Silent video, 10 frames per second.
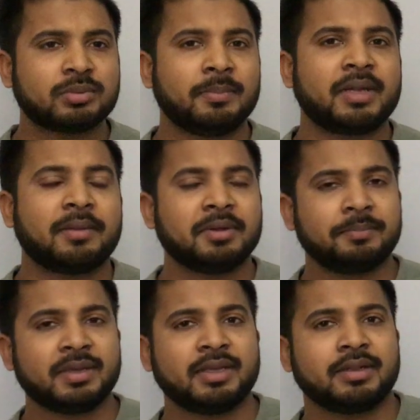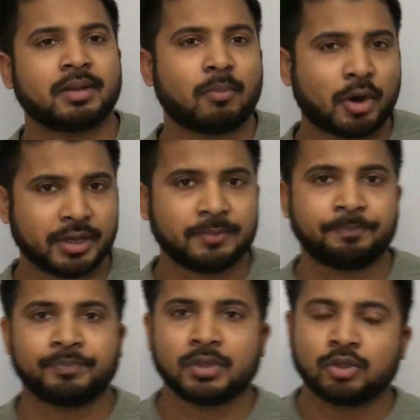of the vitamin B in the body,
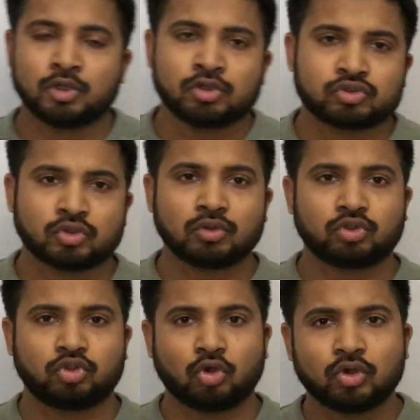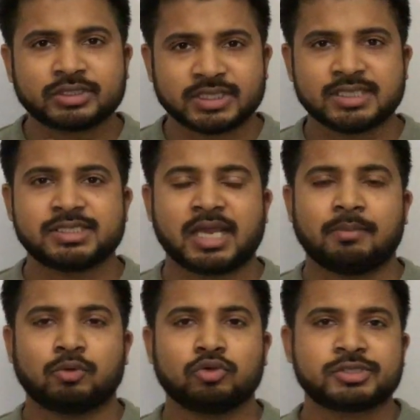so those
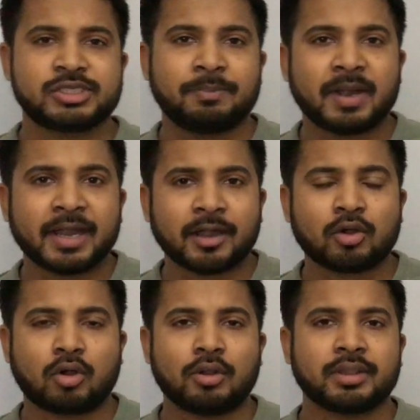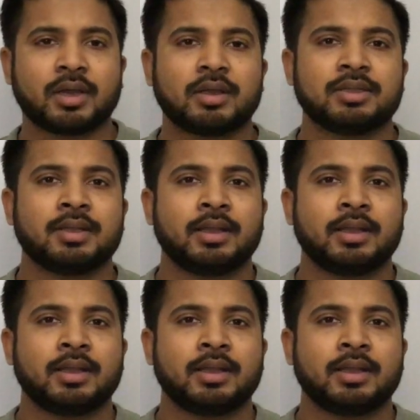enzyme who is dependent on the